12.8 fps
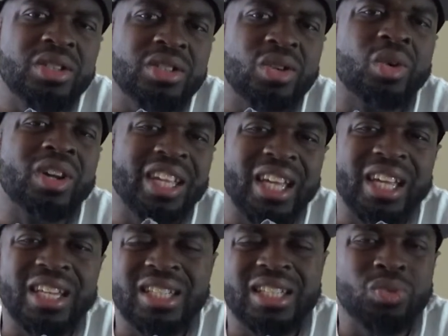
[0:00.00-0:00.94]
So
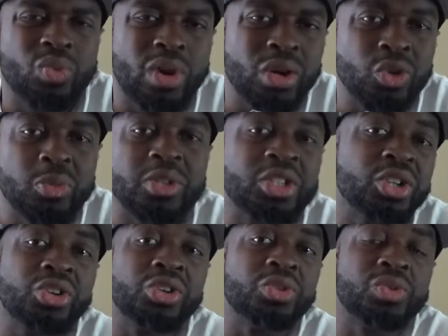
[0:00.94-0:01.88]
again, this is one of those
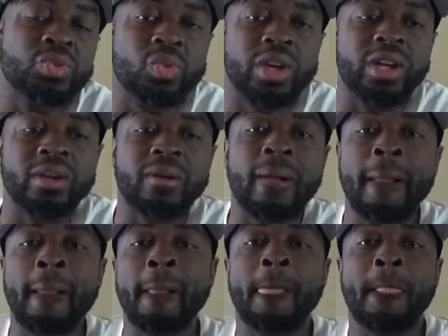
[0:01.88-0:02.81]
materials where
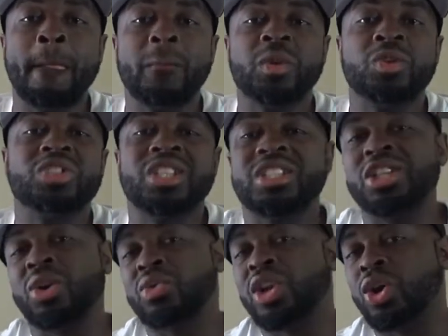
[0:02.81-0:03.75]
you just
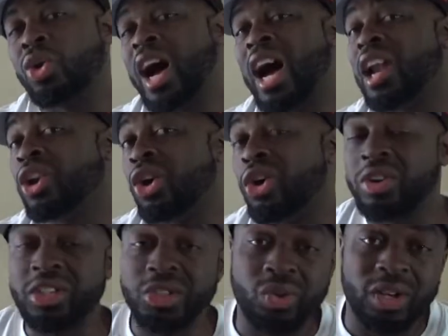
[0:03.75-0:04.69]
don't know how
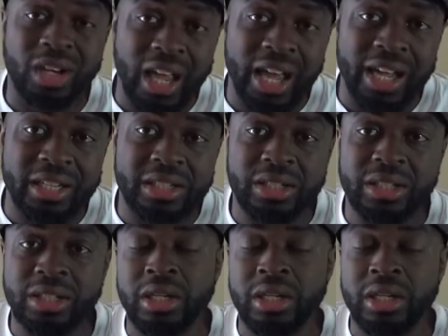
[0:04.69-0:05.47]
long it's going to last.